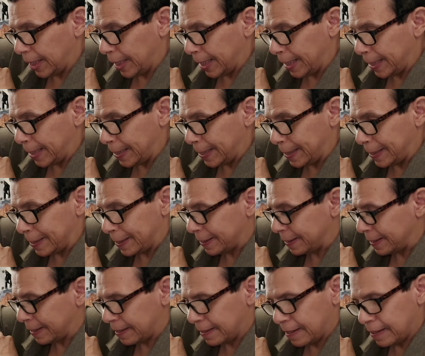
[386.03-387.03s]
And there's a
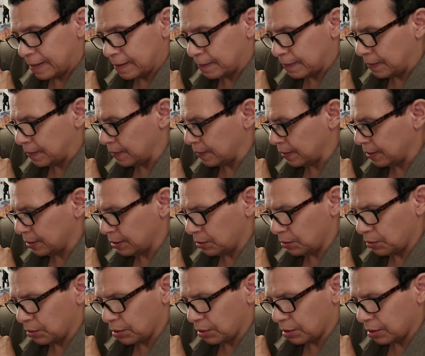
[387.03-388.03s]
lot of things going on in the
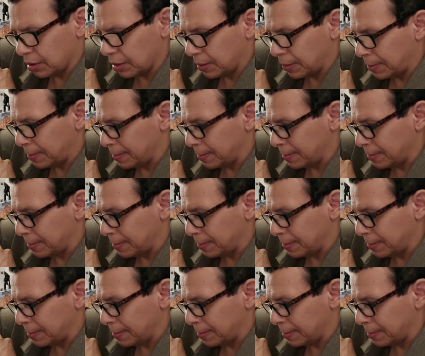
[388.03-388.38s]
world.